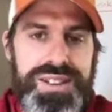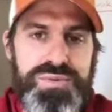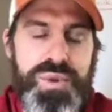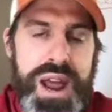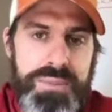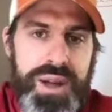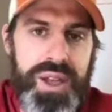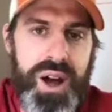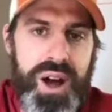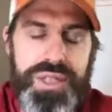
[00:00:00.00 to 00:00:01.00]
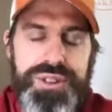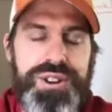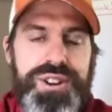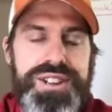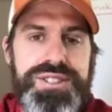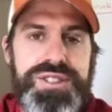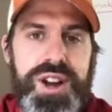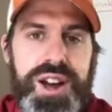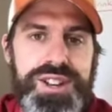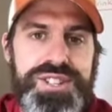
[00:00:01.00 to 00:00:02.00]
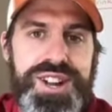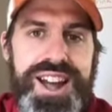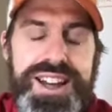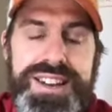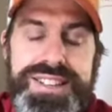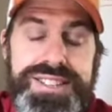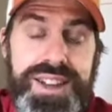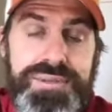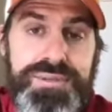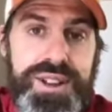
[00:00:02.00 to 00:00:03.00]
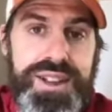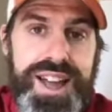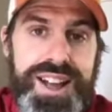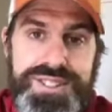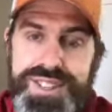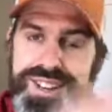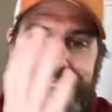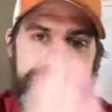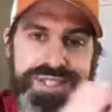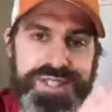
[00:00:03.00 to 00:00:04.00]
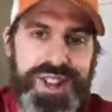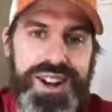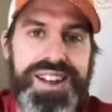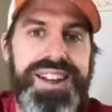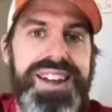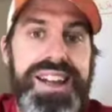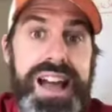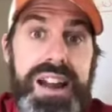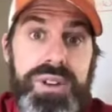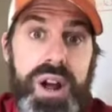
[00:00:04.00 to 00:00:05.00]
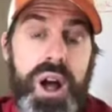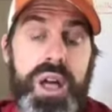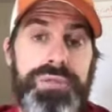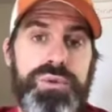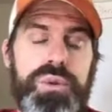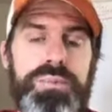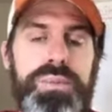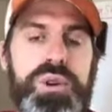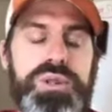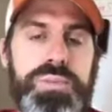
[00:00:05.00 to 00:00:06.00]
read by the author, and he's a Scottish guy, and he's got a funny accent, and he's just got a kind of a cut through approach.